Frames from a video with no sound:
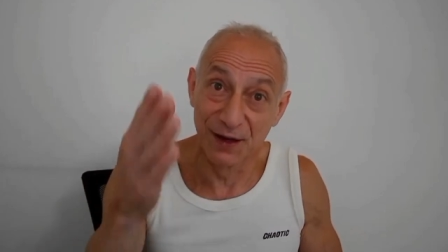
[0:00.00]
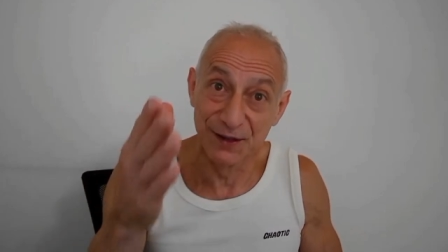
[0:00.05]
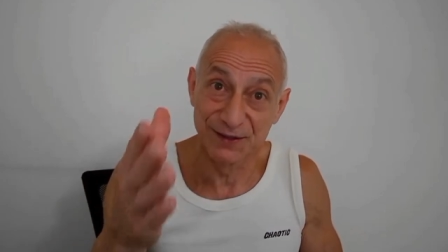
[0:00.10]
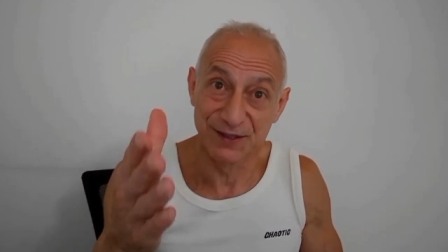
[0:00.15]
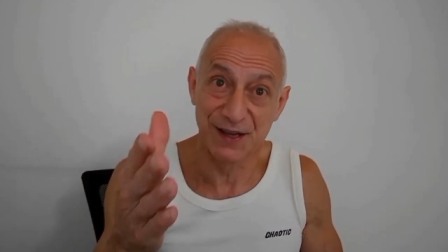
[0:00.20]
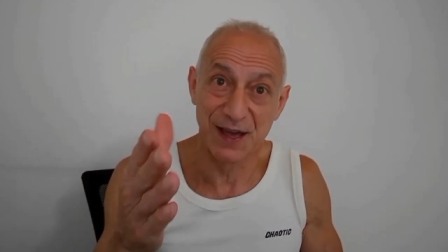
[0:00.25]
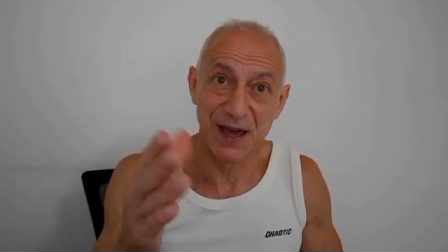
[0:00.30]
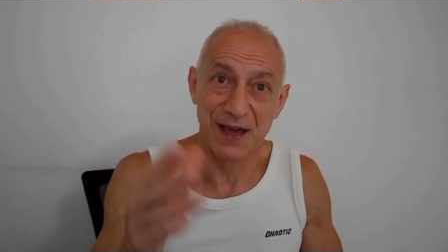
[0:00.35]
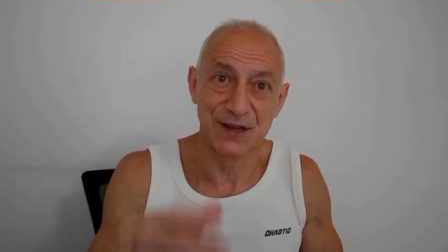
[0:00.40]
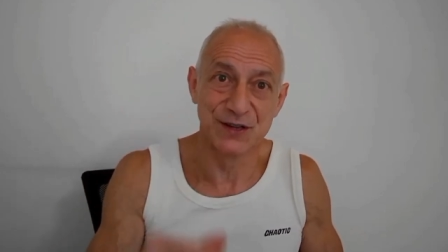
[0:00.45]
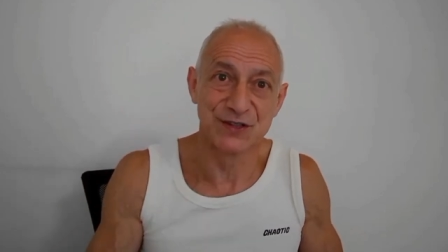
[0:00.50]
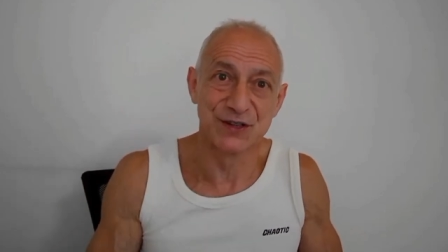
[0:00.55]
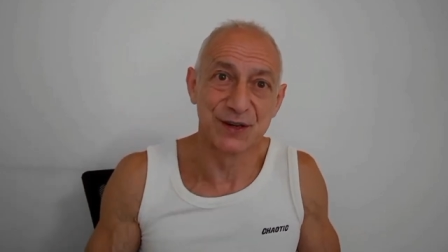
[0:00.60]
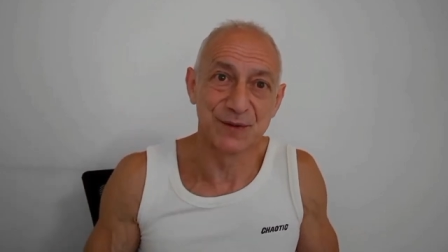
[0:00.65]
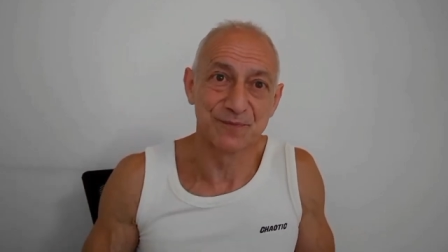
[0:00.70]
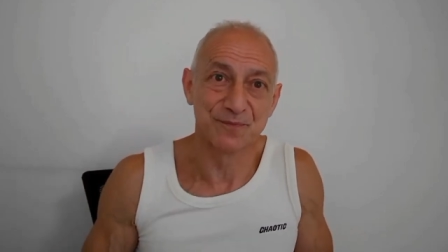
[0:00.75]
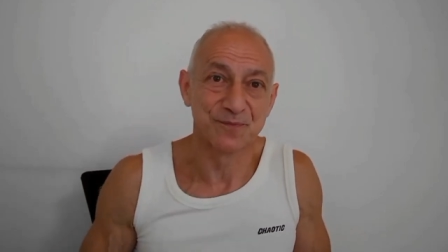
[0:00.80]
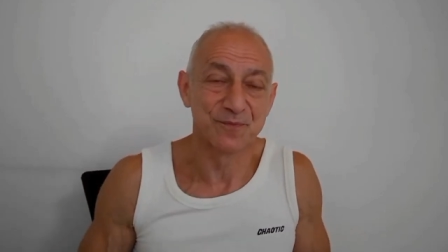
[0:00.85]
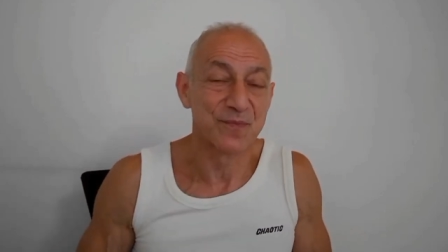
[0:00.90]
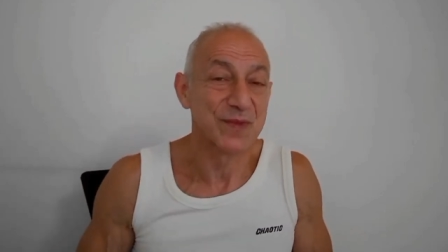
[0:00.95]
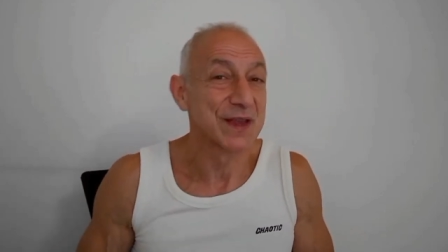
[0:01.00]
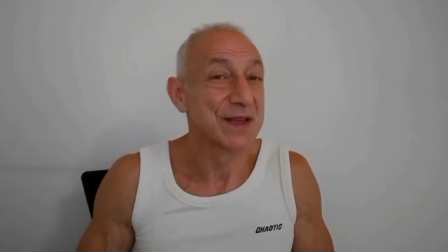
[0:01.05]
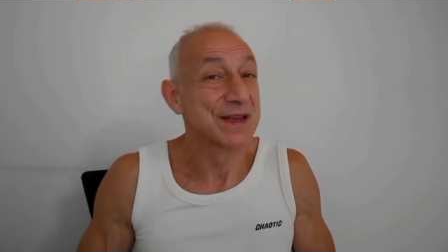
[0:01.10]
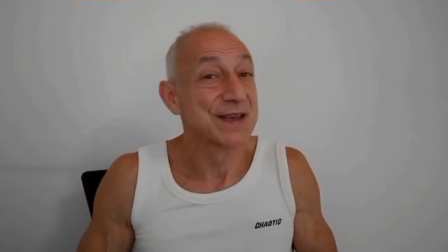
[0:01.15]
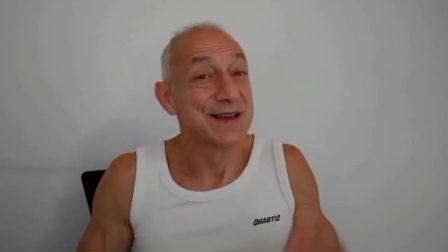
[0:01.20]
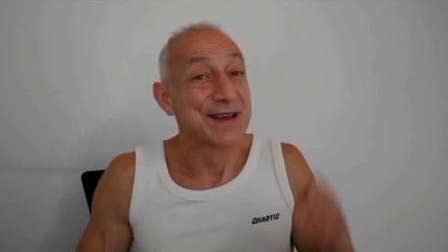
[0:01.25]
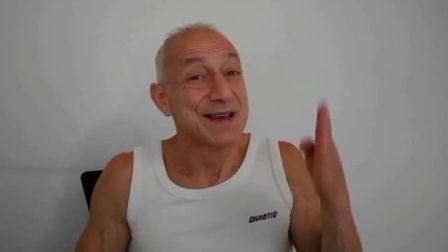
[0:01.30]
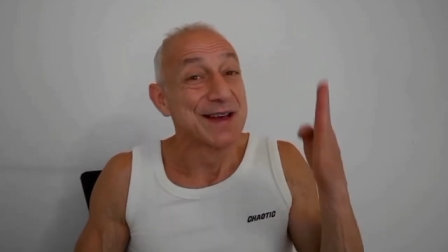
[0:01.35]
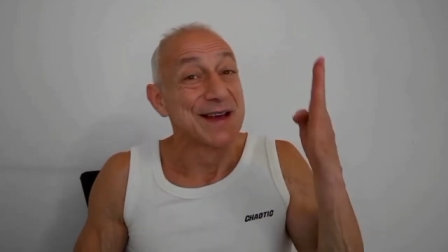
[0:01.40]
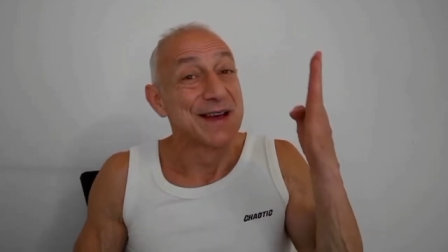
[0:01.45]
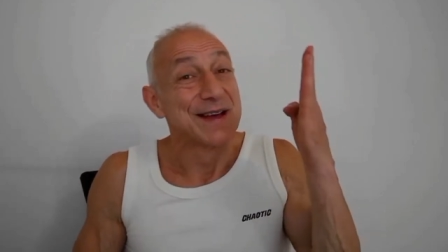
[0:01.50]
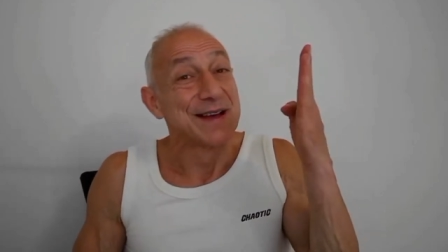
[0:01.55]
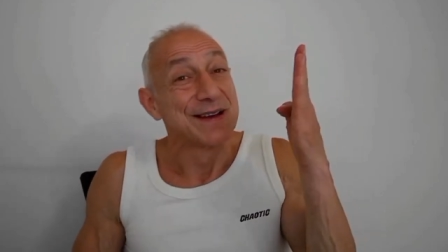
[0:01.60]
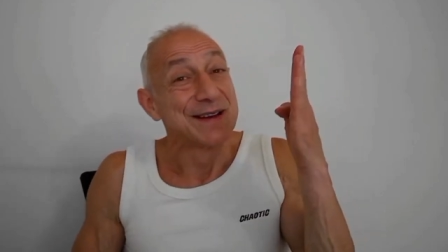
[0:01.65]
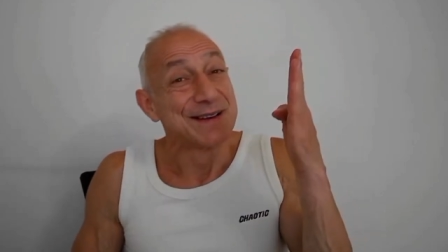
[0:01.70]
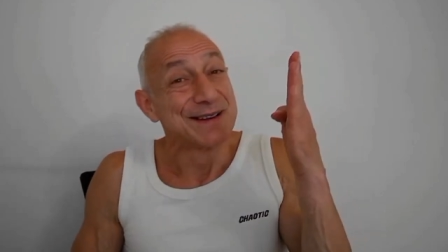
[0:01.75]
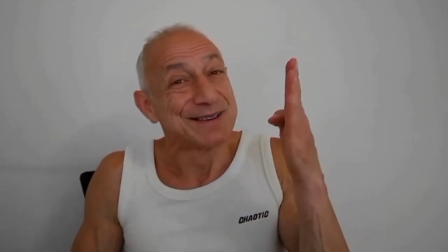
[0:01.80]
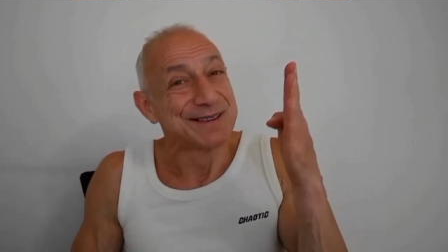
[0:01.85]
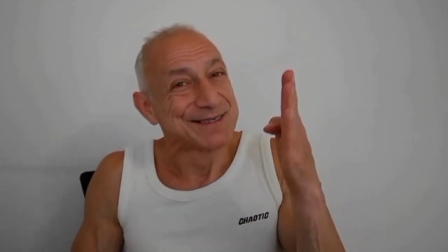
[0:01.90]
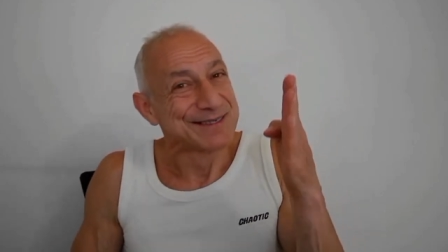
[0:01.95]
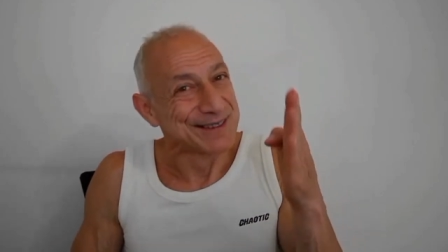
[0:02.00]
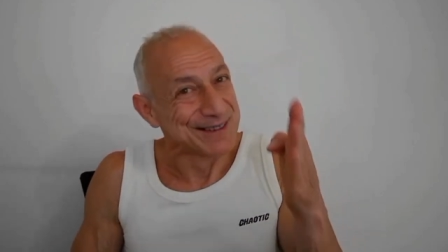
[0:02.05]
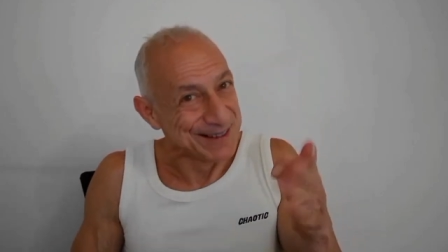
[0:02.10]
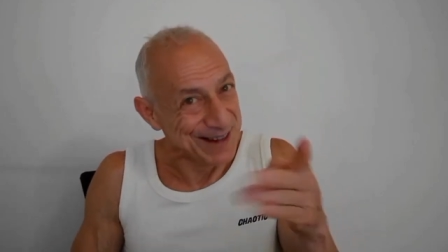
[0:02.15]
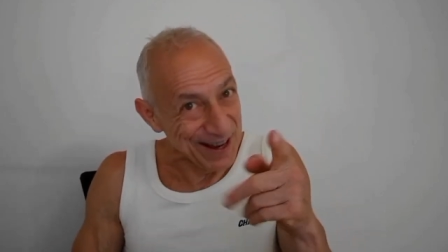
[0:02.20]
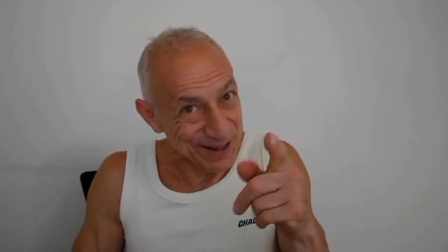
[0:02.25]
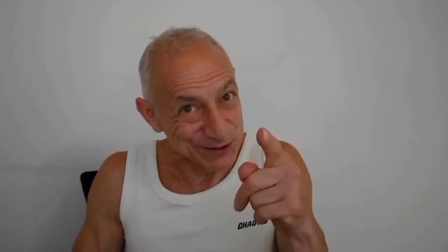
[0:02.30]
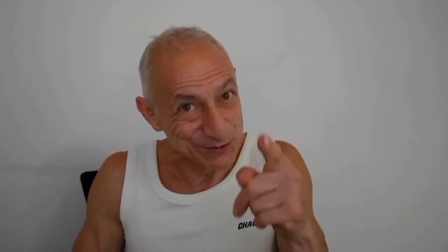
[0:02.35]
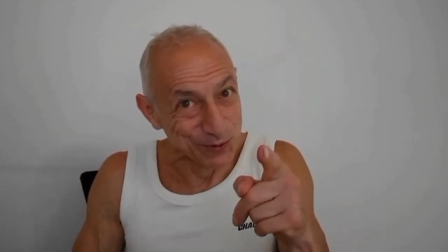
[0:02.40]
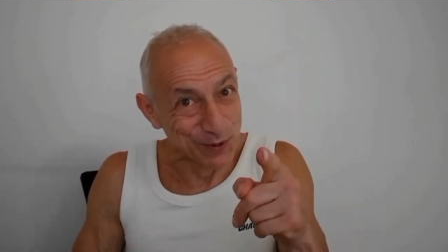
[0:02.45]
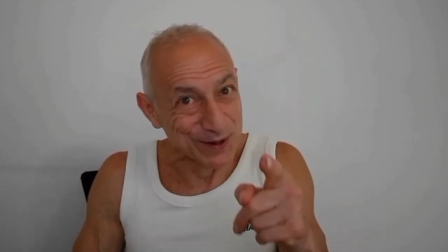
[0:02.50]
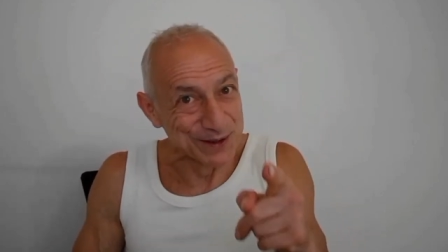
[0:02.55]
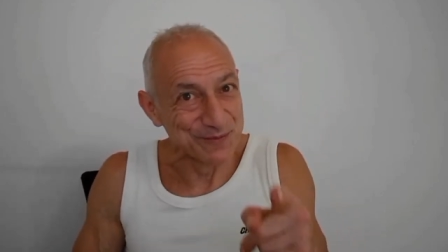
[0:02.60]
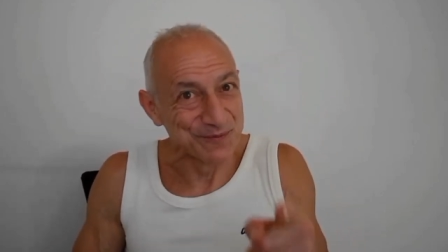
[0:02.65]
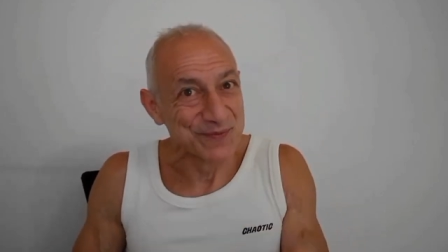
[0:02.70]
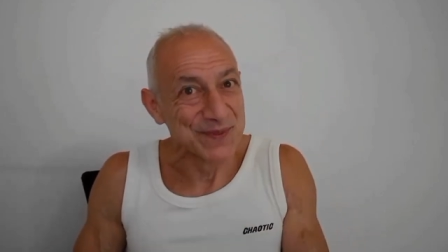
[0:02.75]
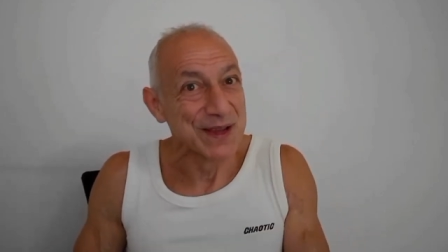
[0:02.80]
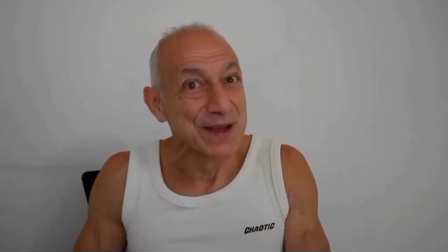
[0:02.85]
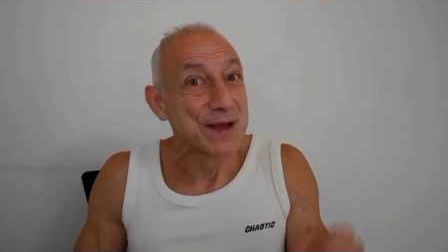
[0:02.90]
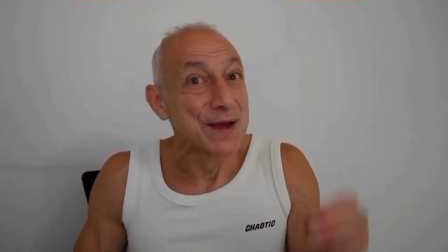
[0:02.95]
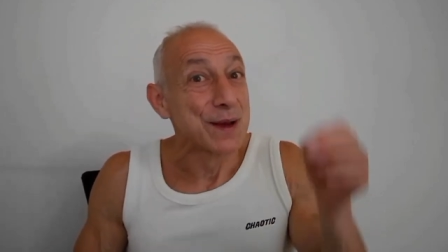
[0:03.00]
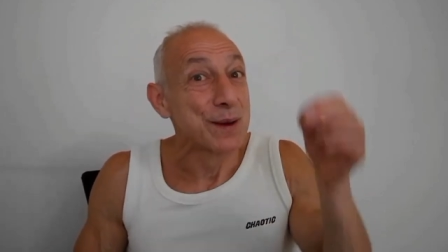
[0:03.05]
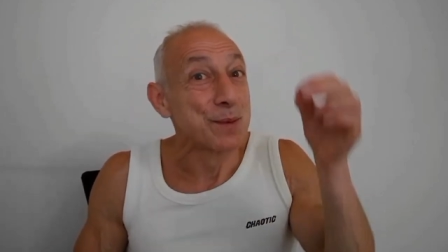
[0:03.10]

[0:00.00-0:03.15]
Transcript: for healthy aging. The next one,